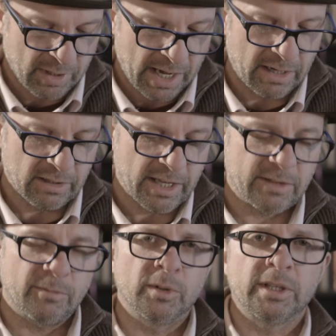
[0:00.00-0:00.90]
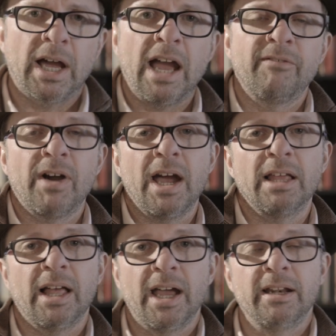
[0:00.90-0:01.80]
kind of like with the hi-fi
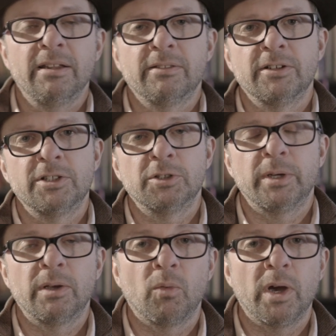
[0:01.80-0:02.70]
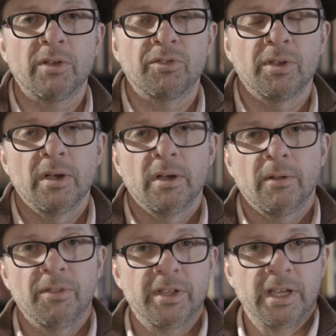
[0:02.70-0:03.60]
line they're doing with
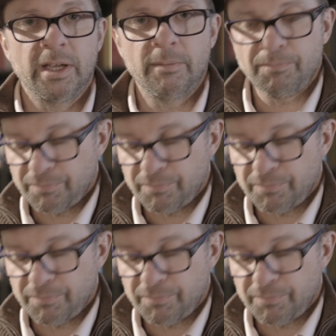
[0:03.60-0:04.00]
the